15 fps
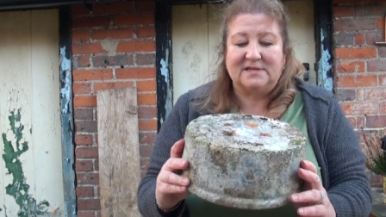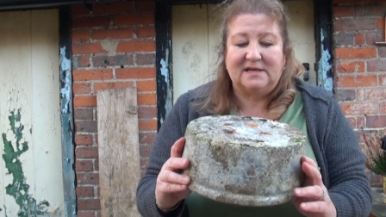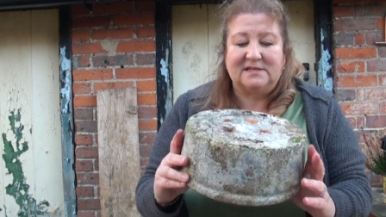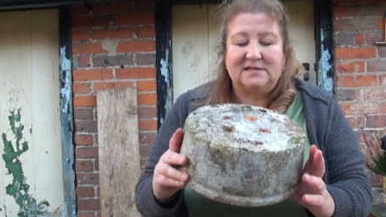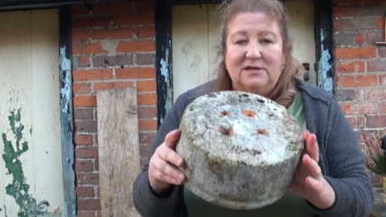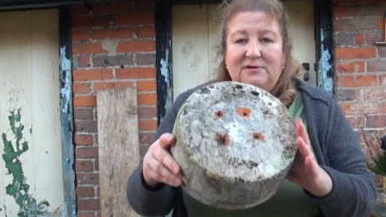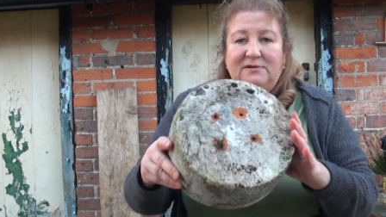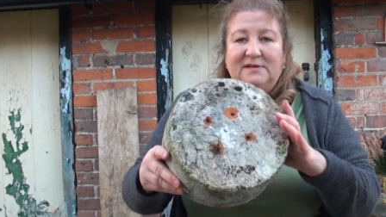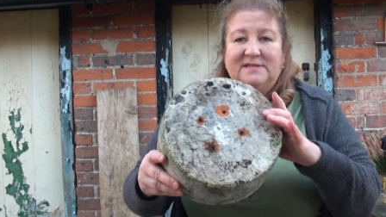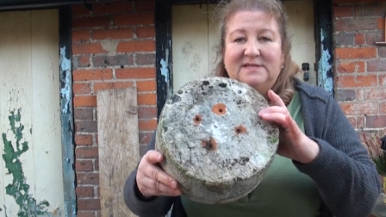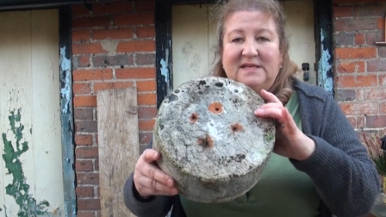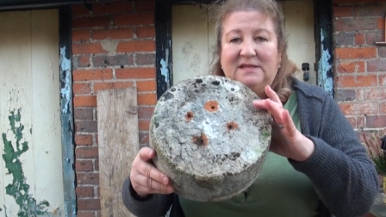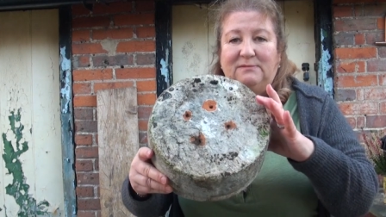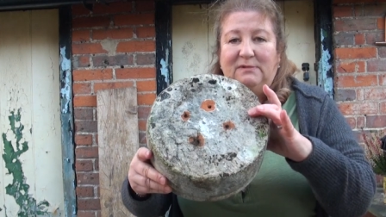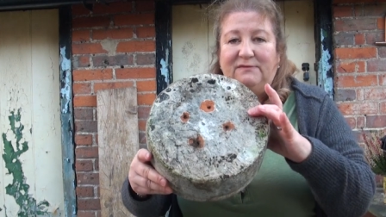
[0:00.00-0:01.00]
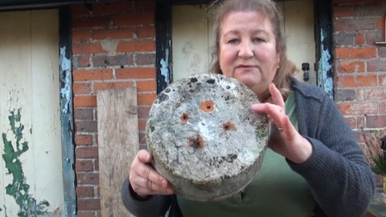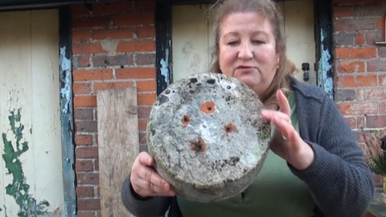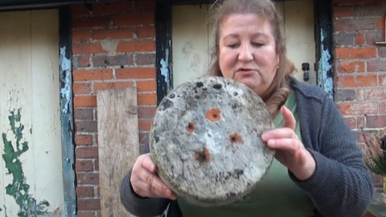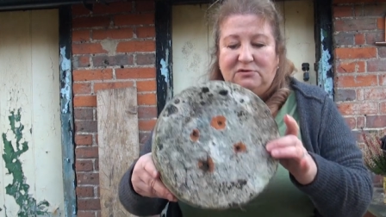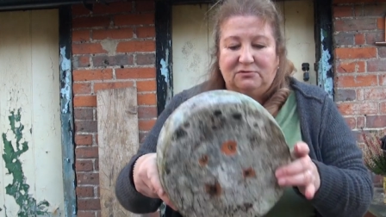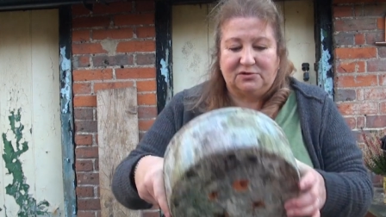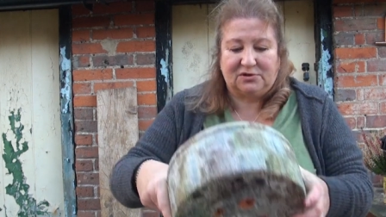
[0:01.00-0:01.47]
in it, and you can see that we've
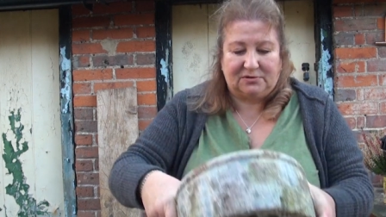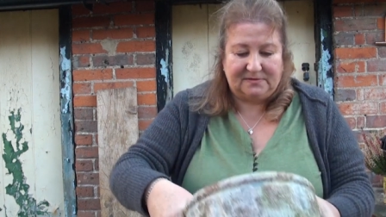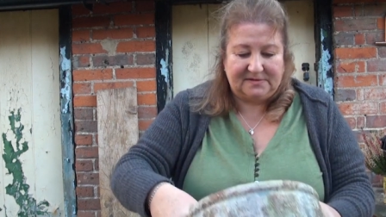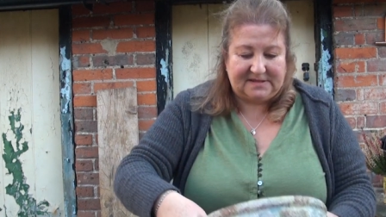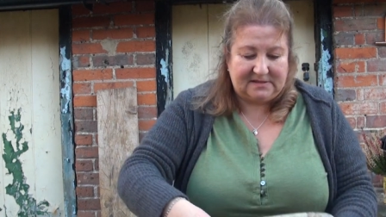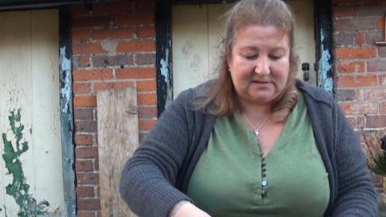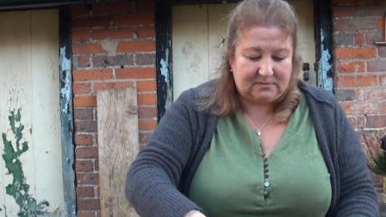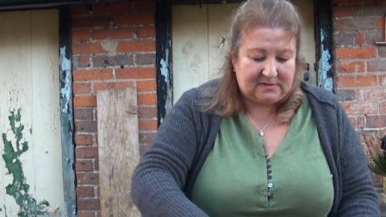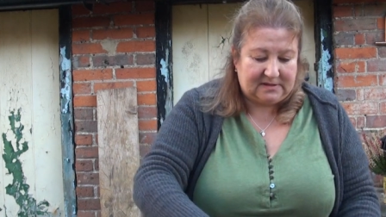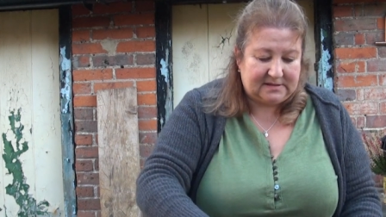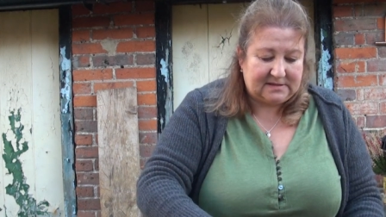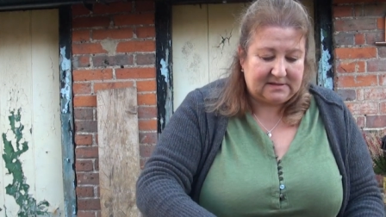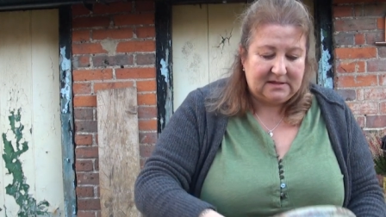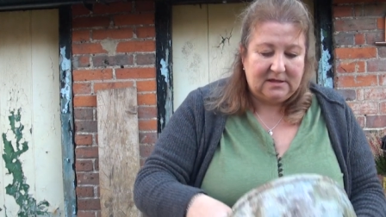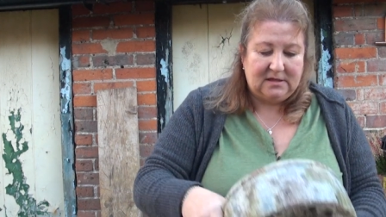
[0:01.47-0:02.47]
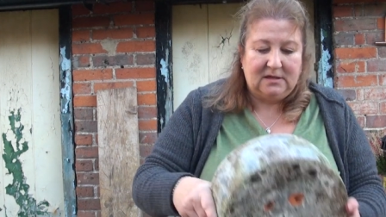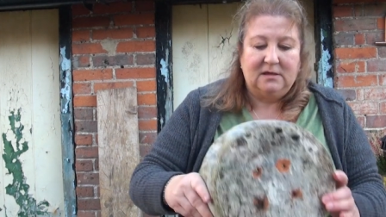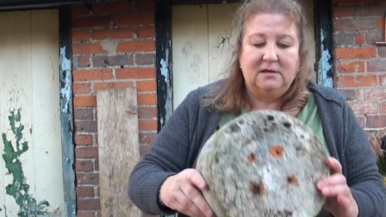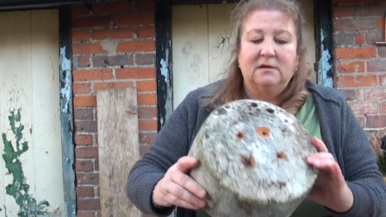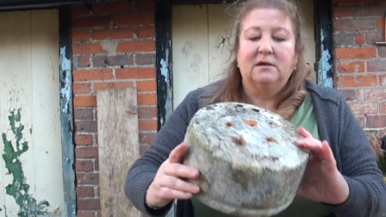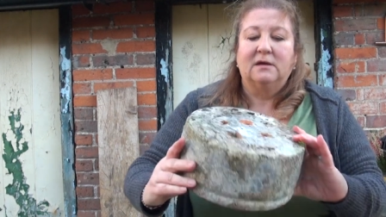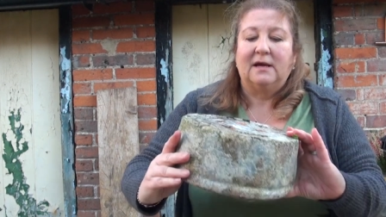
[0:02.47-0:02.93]
drilled holes into it.
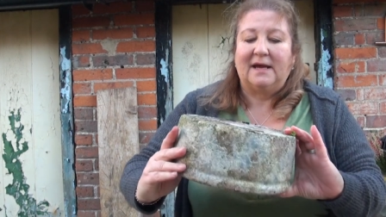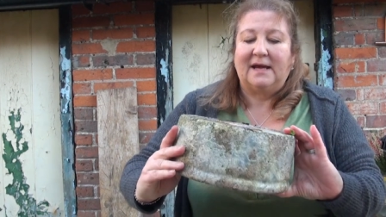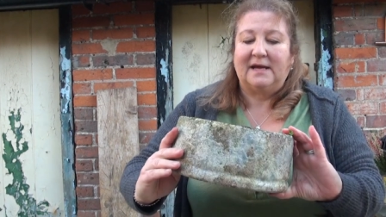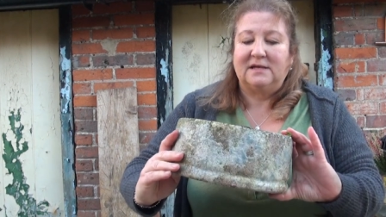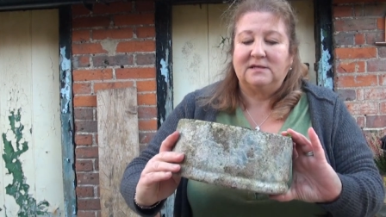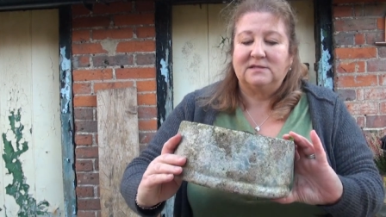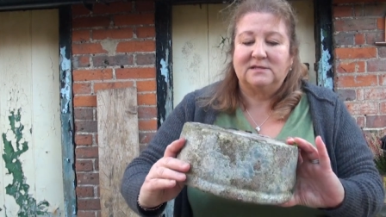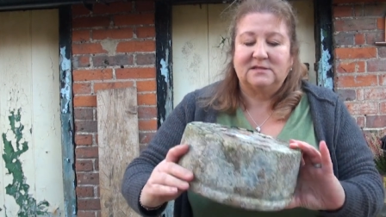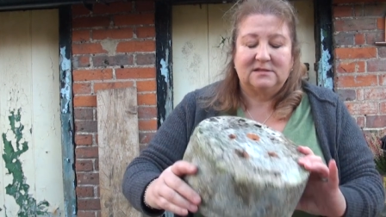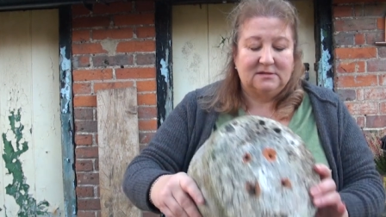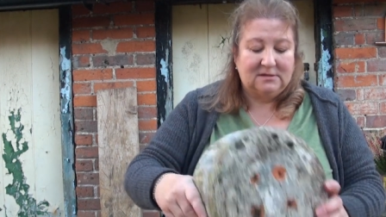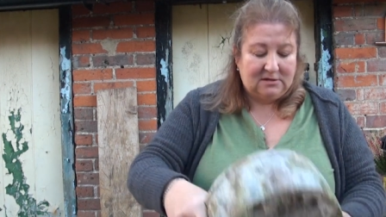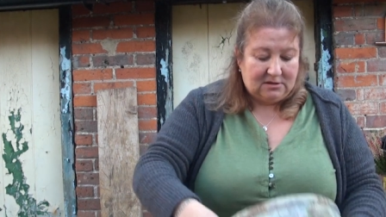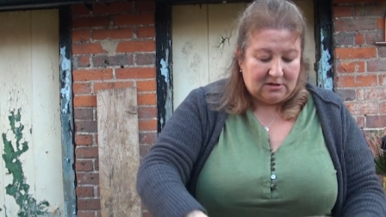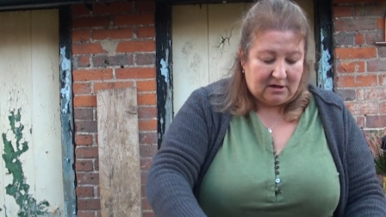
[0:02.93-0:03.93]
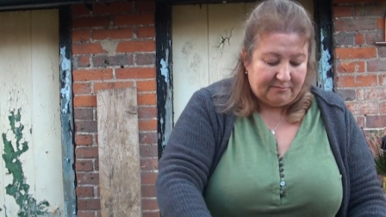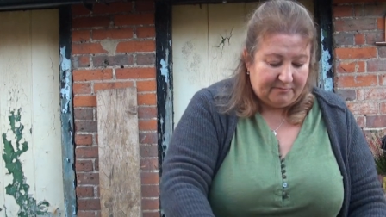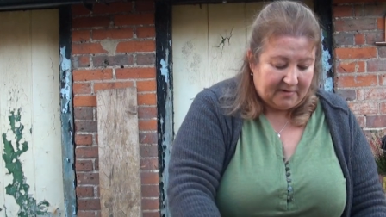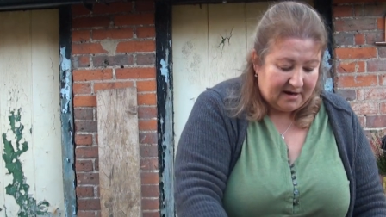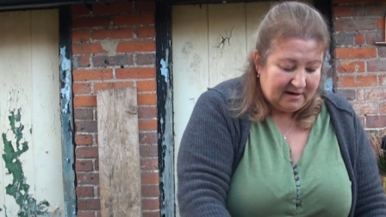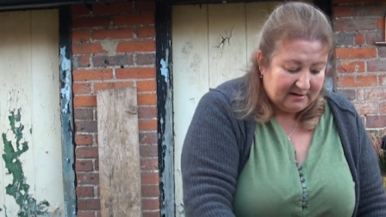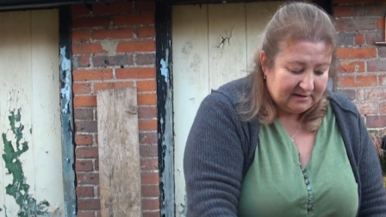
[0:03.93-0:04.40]
And um,
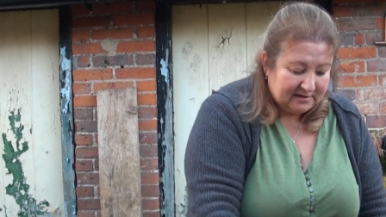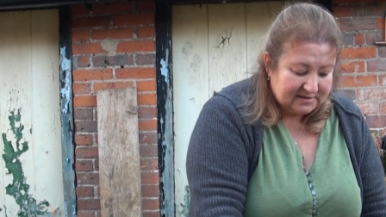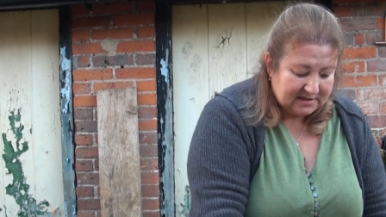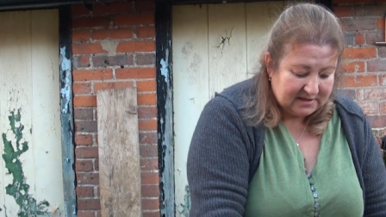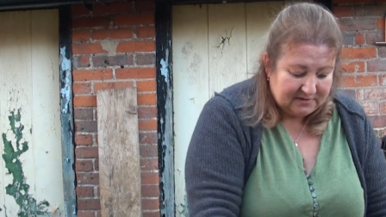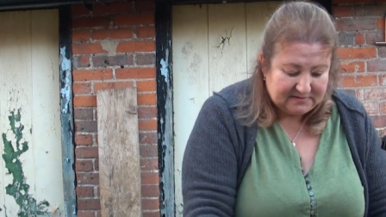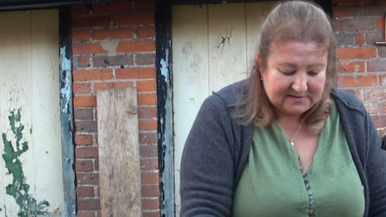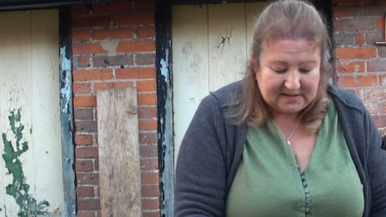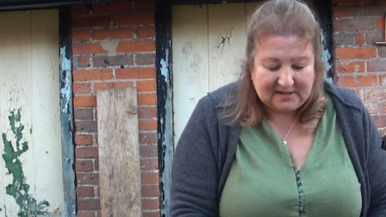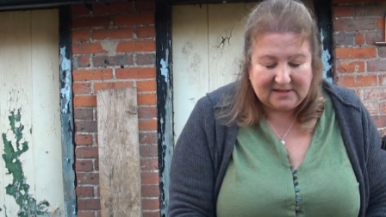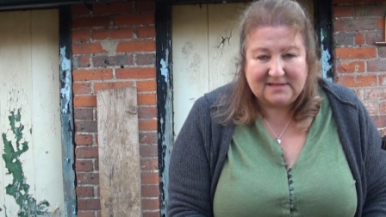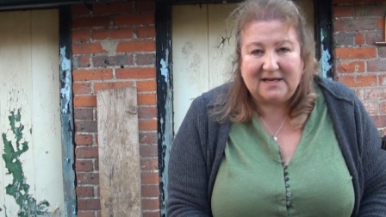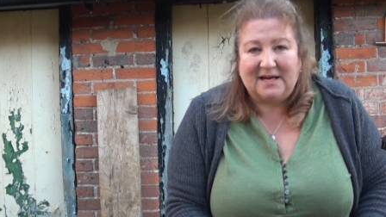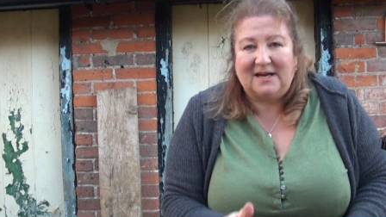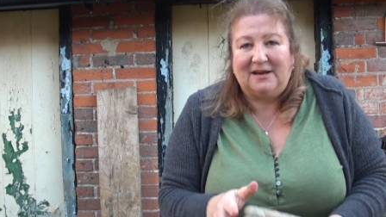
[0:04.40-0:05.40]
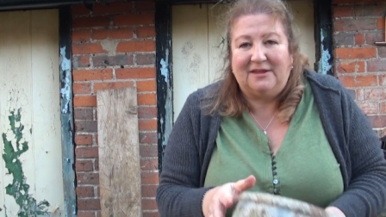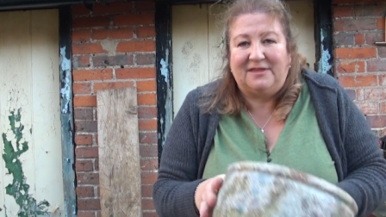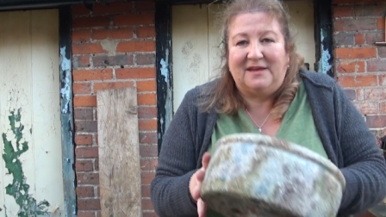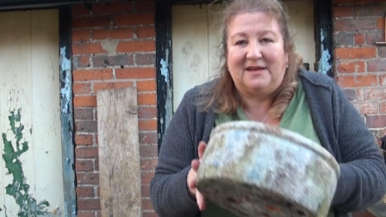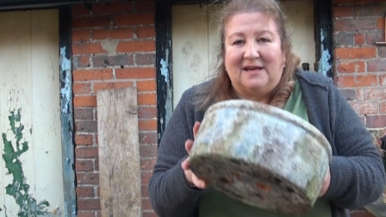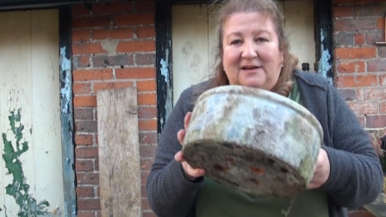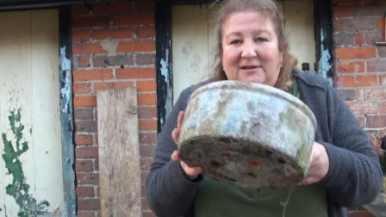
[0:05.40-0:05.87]
I like to use it because I kind of
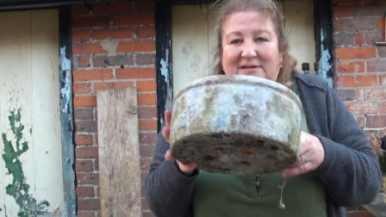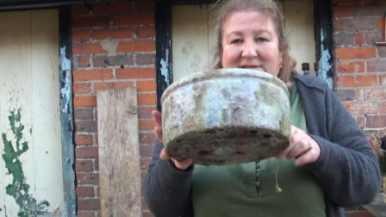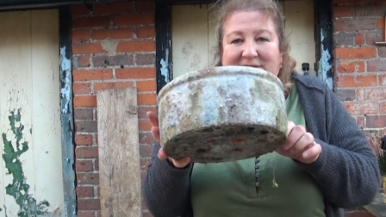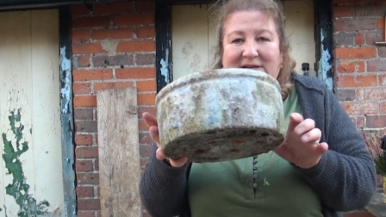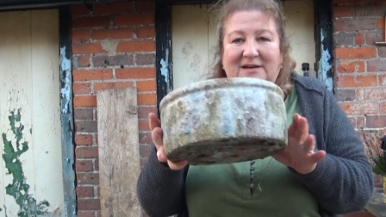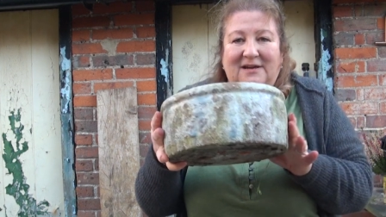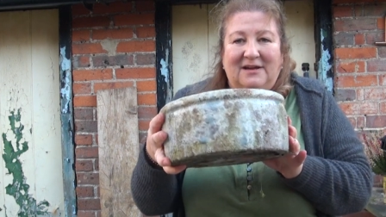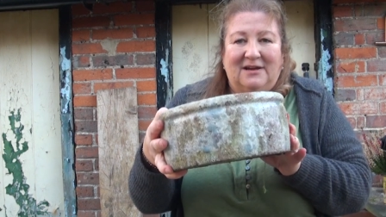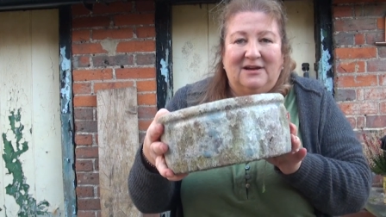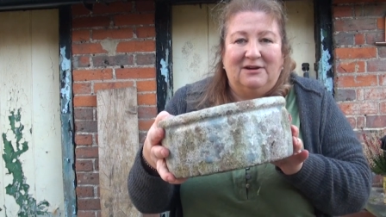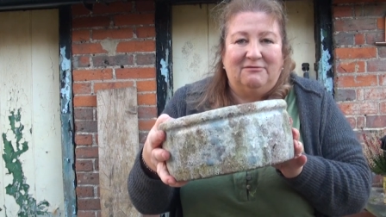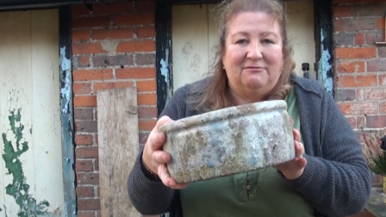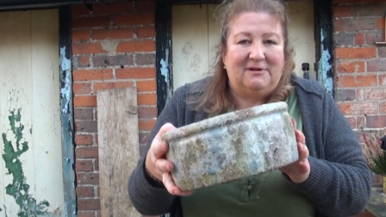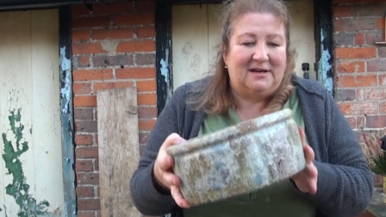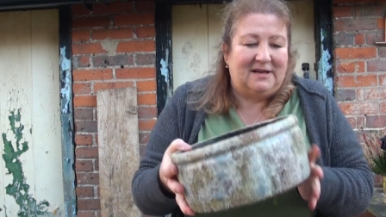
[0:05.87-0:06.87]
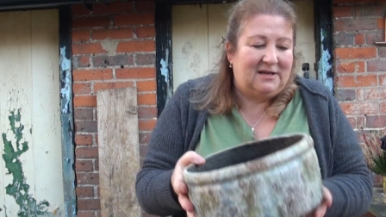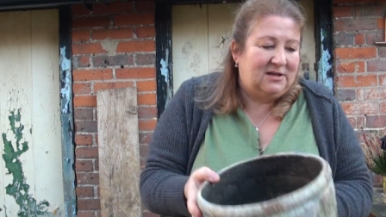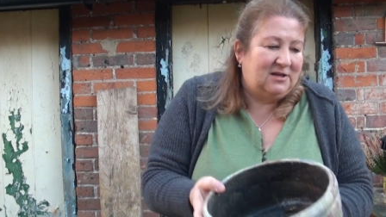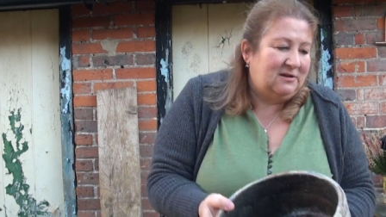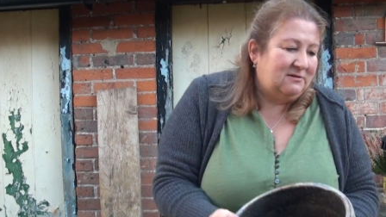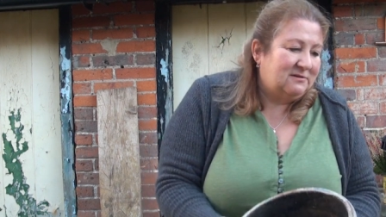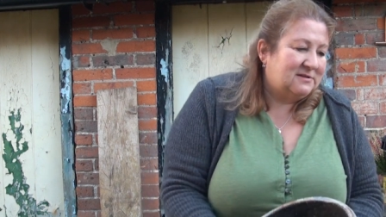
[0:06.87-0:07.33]
think it looks really
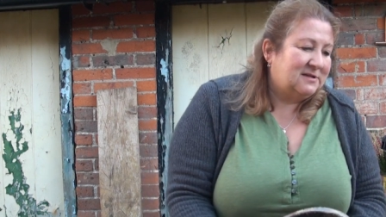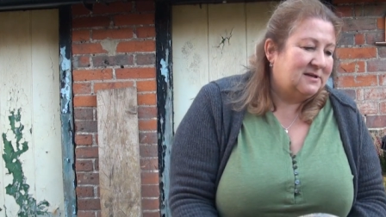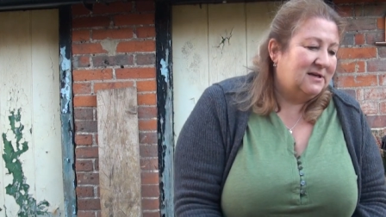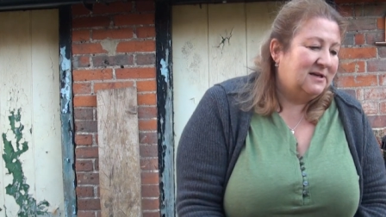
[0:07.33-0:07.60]
cute.